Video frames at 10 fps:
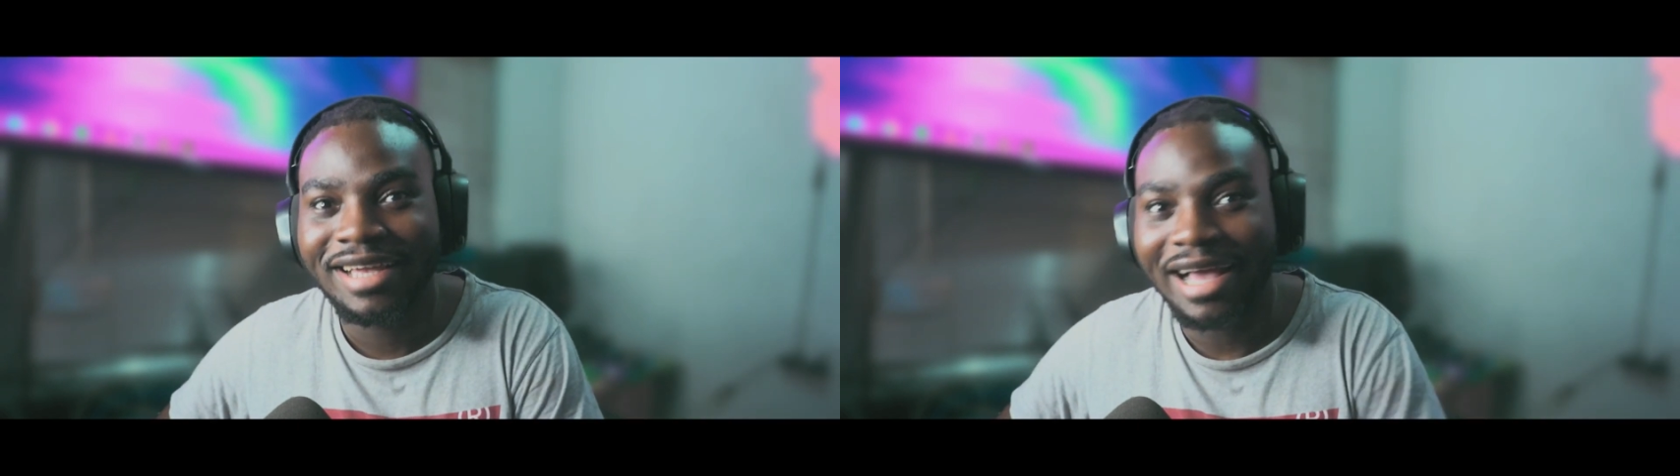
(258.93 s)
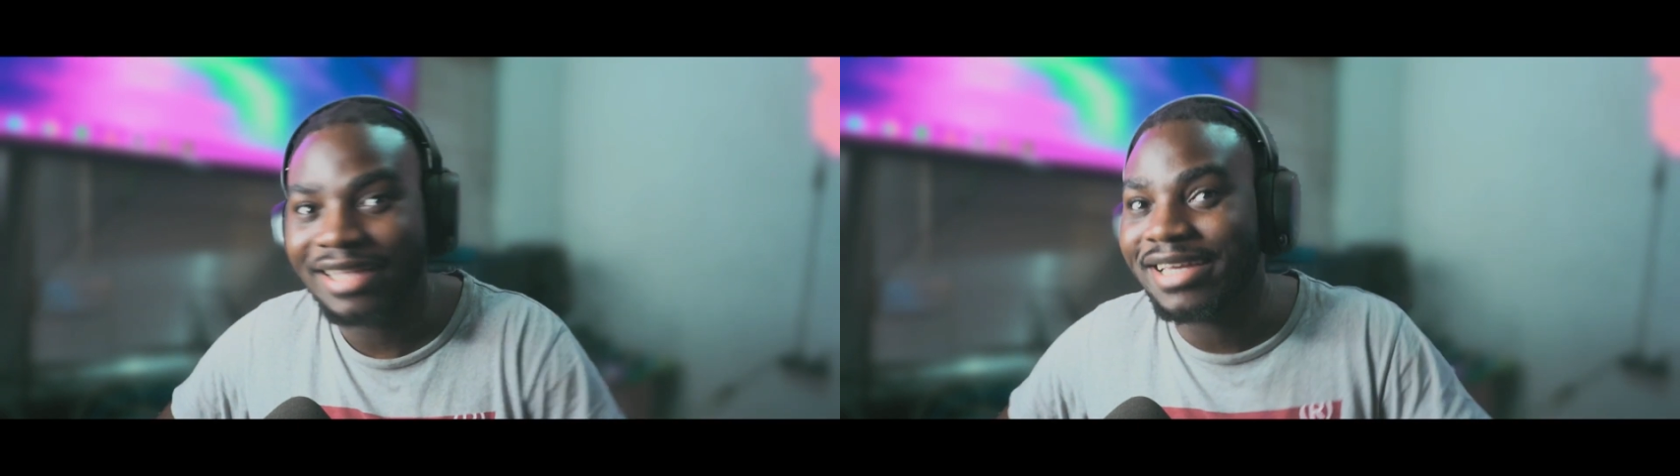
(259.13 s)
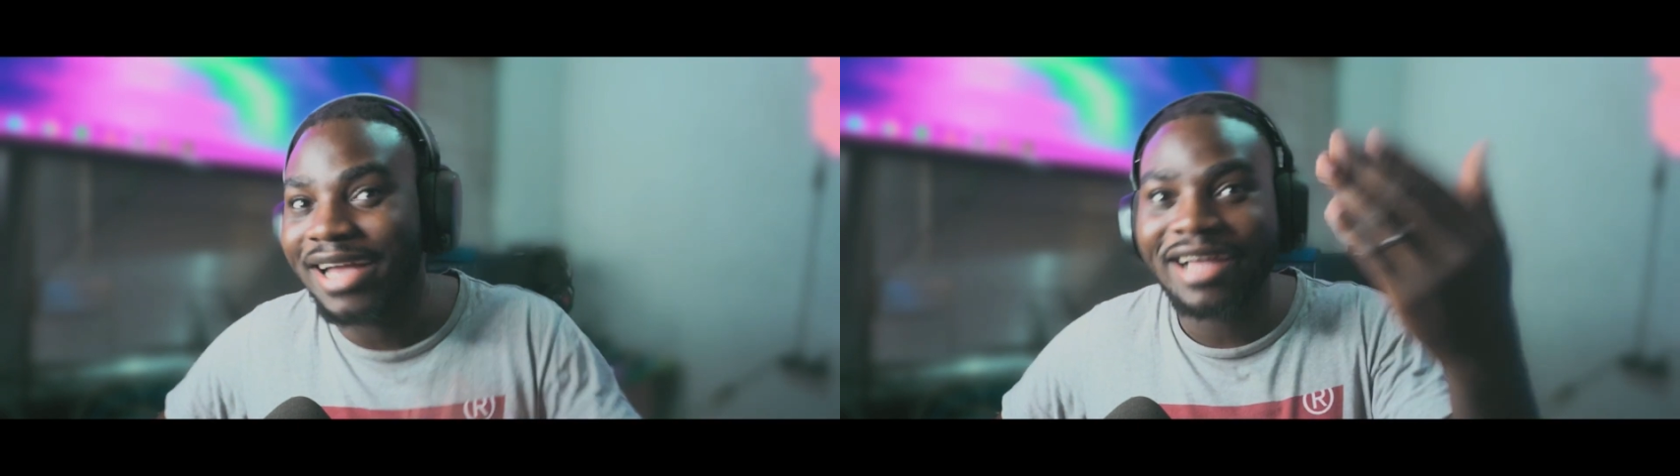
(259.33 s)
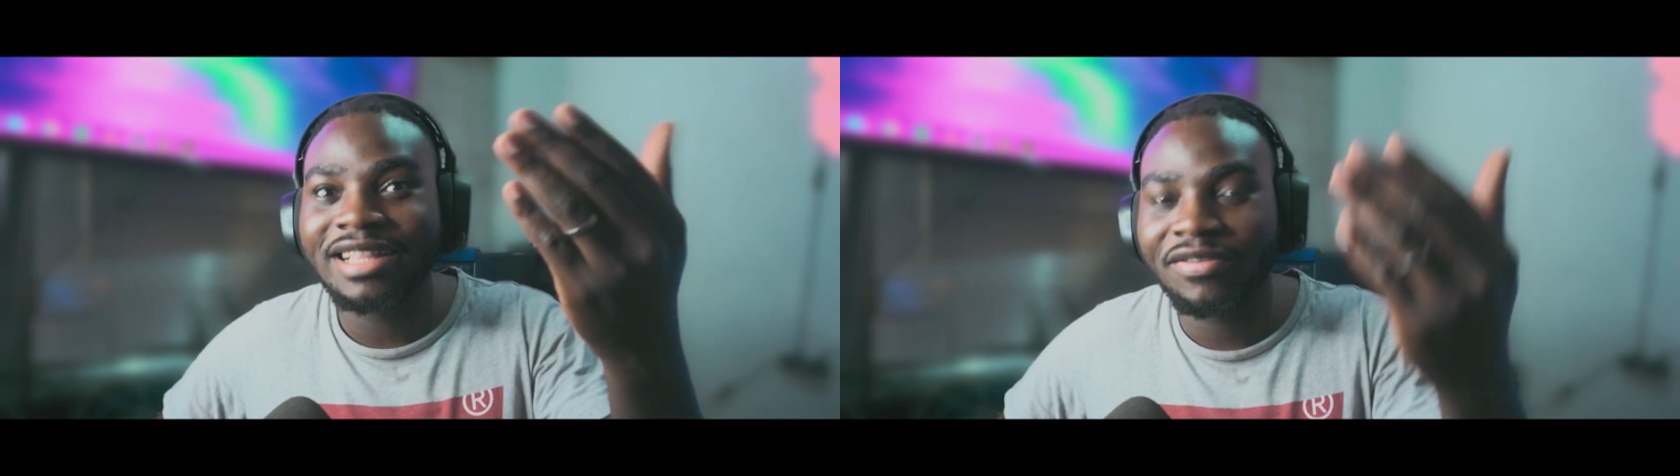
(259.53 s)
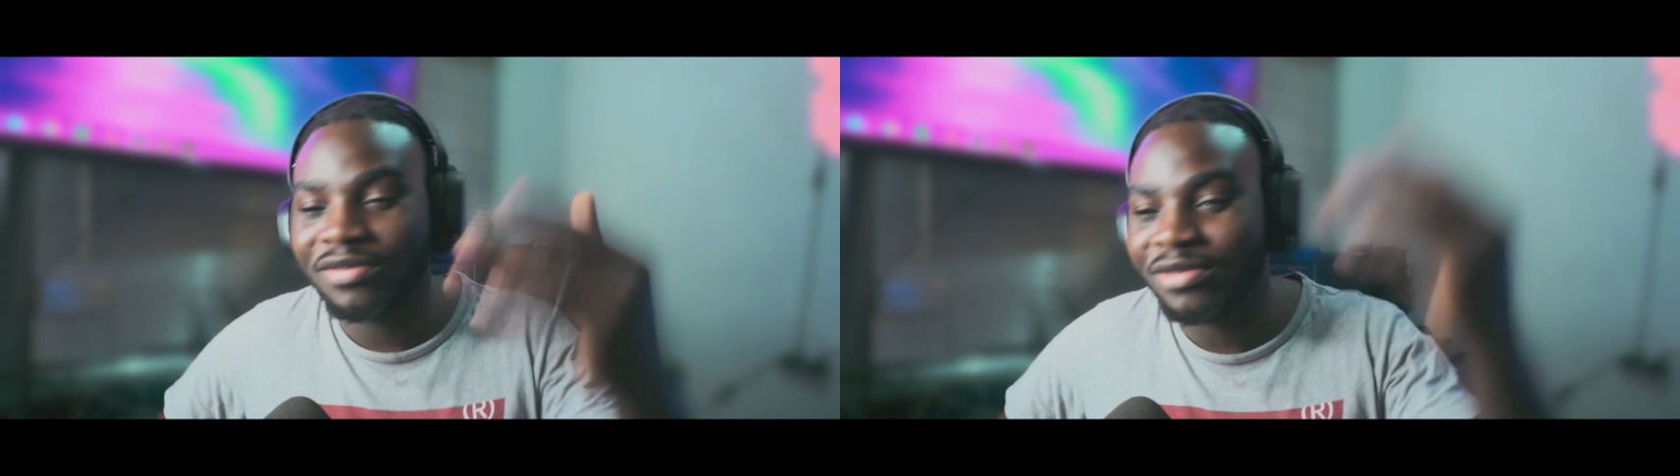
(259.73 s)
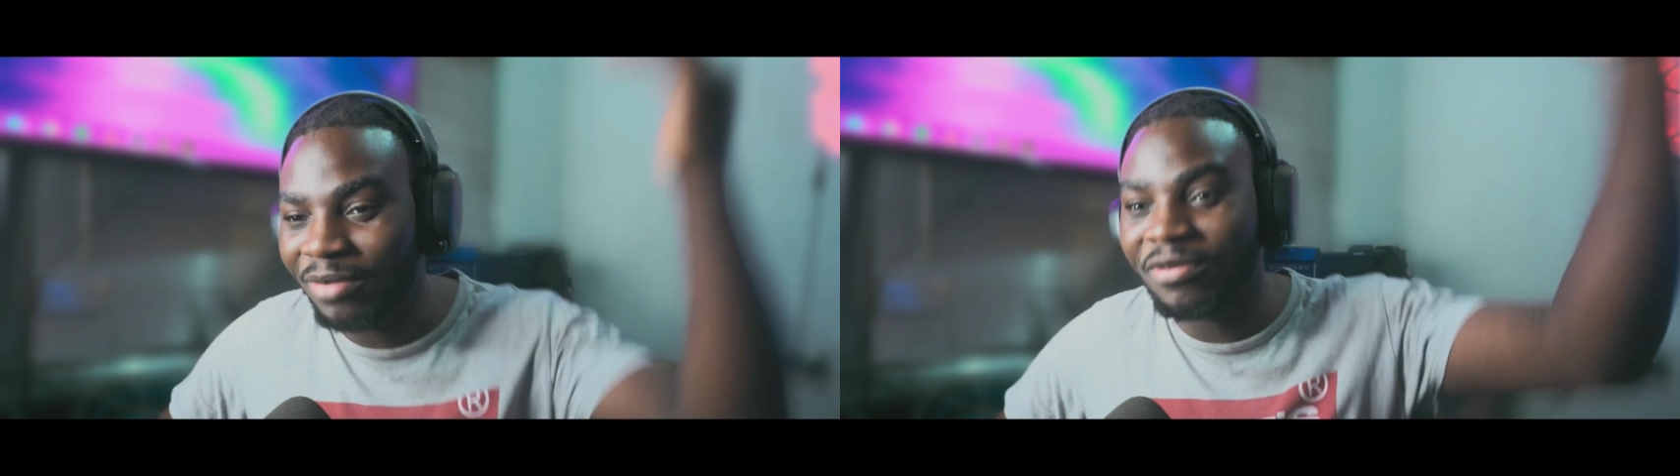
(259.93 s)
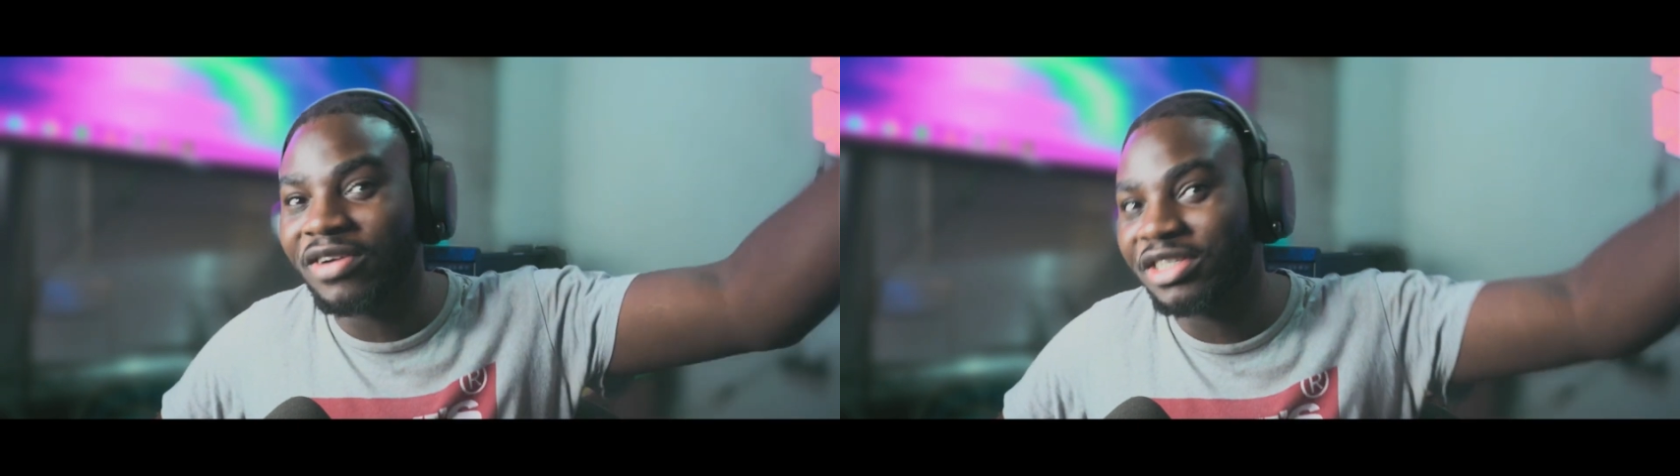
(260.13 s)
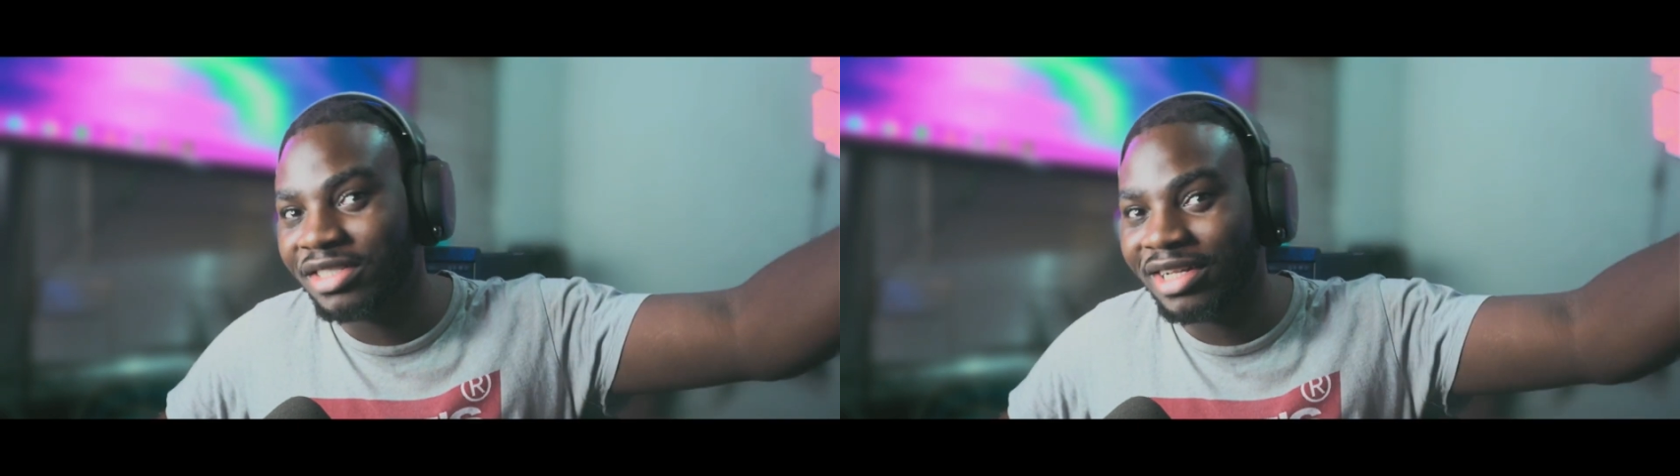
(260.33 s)
at a high level, not
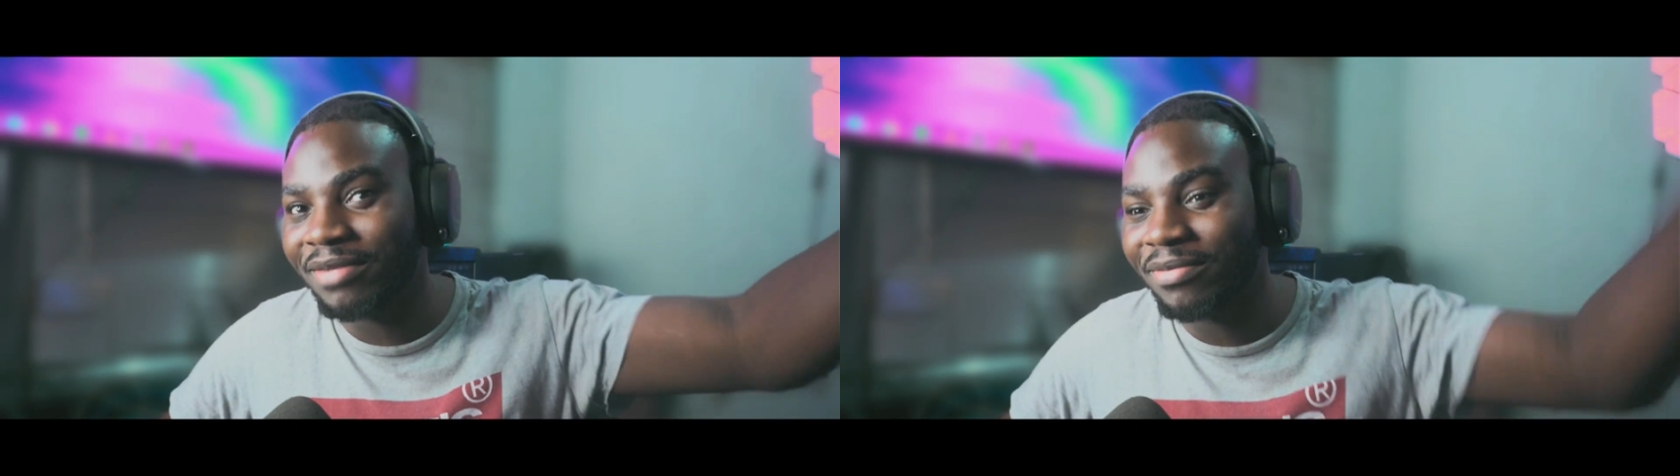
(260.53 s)
professionally,